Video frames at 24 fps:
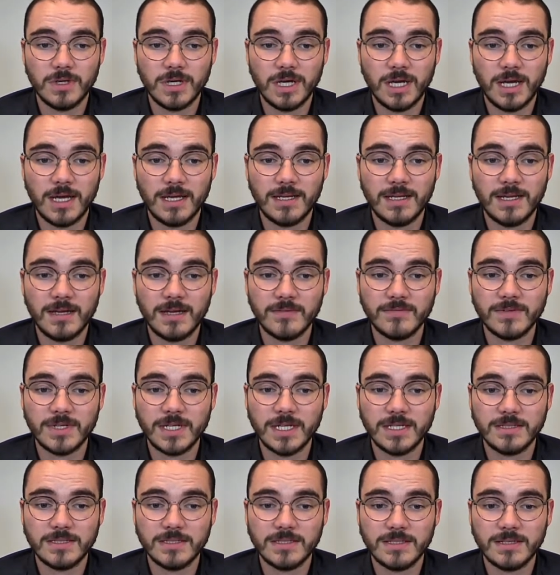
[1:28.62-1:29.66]
and
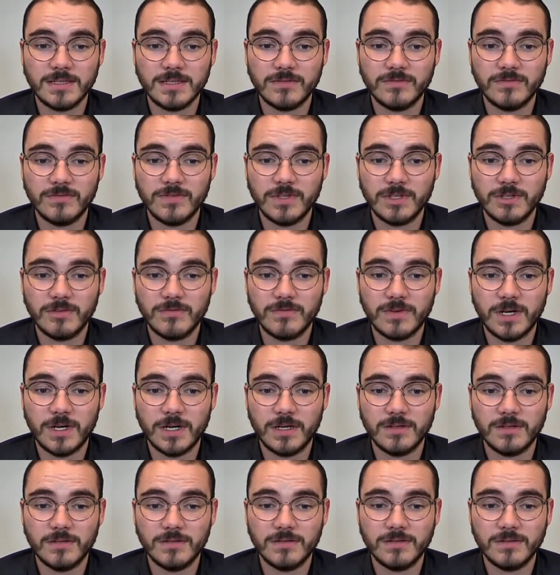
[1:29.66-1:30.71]
navigate to the config
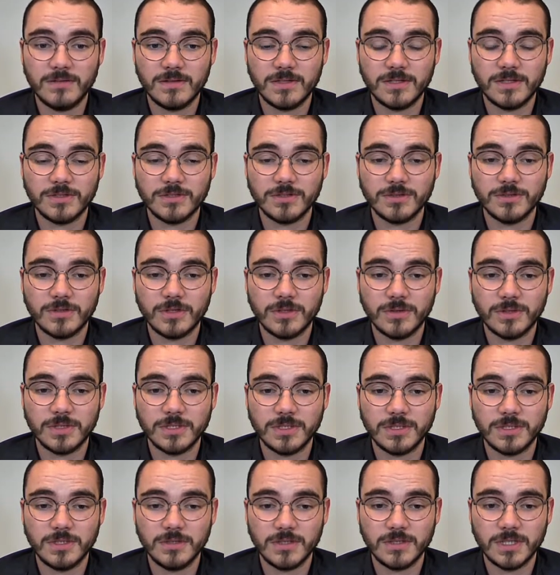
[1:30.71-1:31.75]
file that you're going to
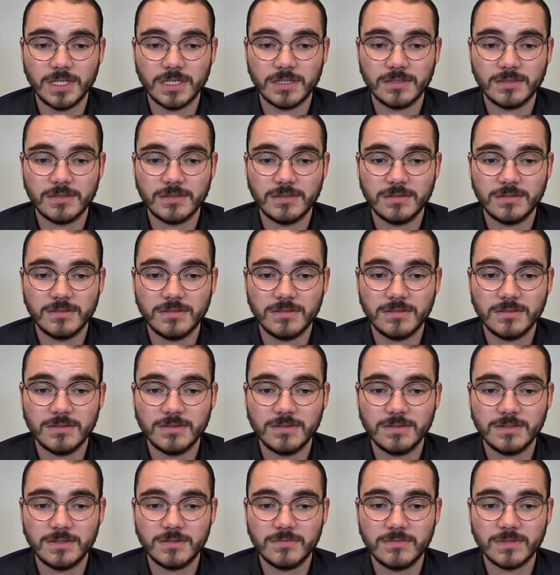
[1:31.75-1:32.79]
look at.
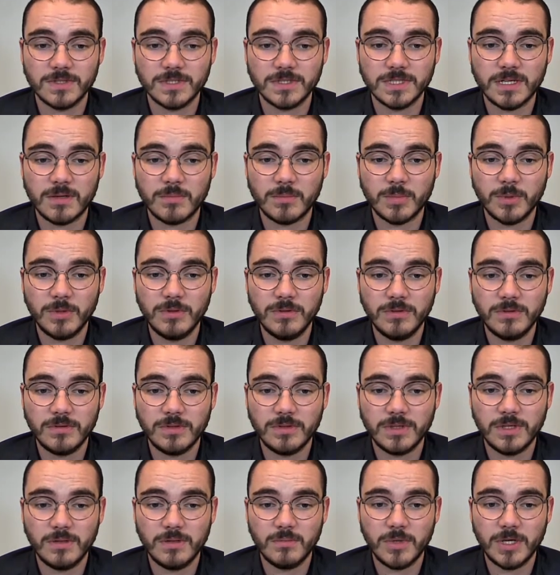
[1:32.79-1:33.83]
So for example,
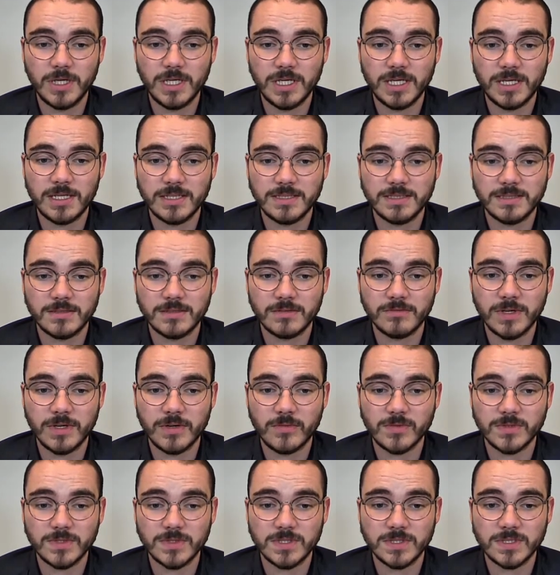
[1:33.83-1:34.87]
in my case in the
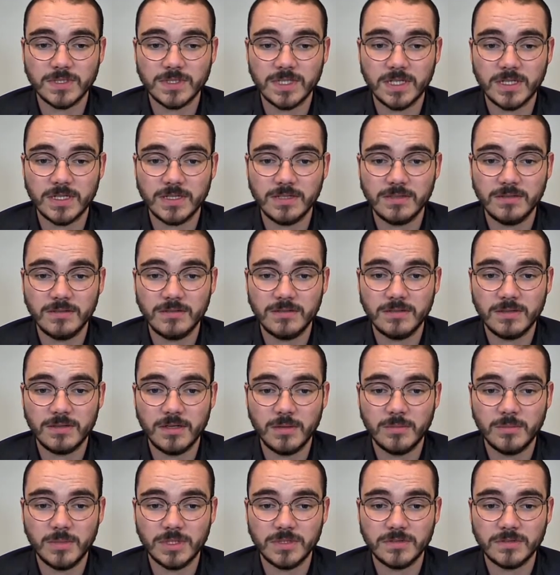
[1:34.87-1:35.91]
reference design, I'm
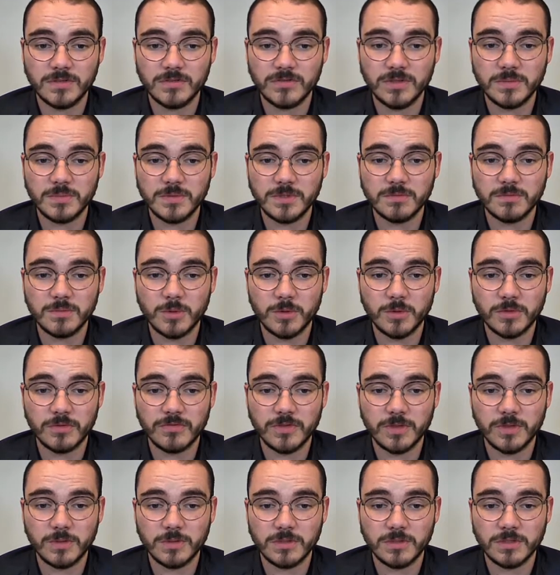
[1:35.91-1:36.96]
in the script support
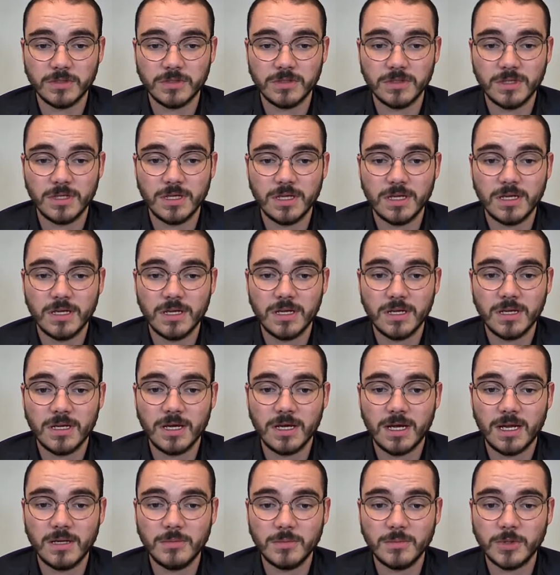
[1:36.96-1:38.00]
folder
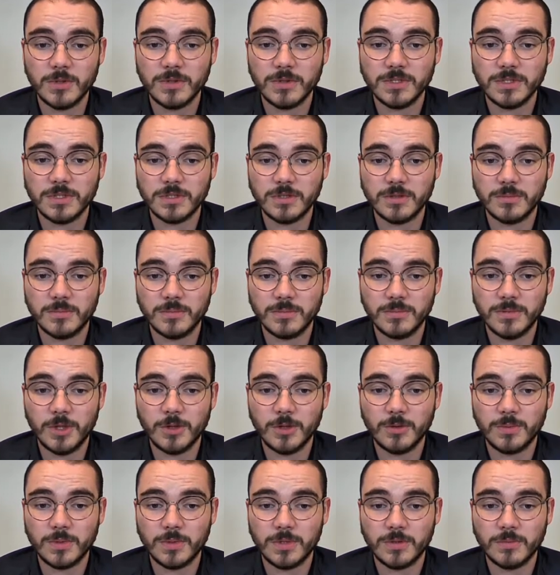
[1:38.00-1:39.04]
and I'm going to
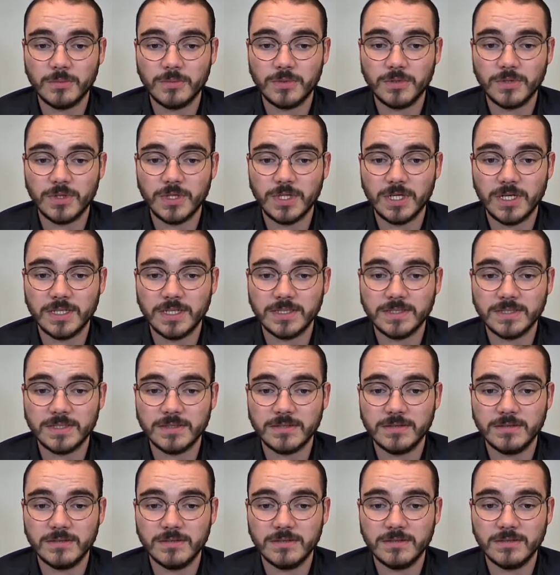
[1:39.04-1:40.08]
open up the
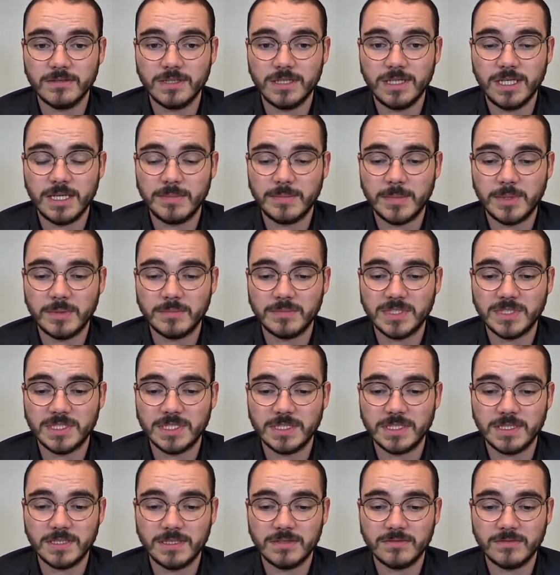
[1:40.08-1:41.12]
Icicle
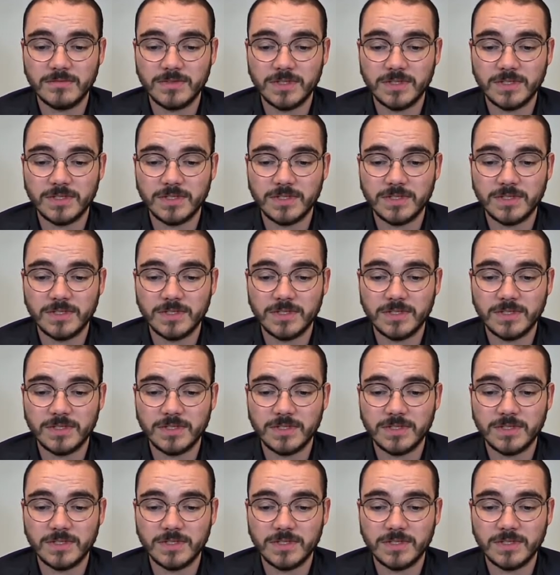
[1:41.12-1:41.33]
eMMC config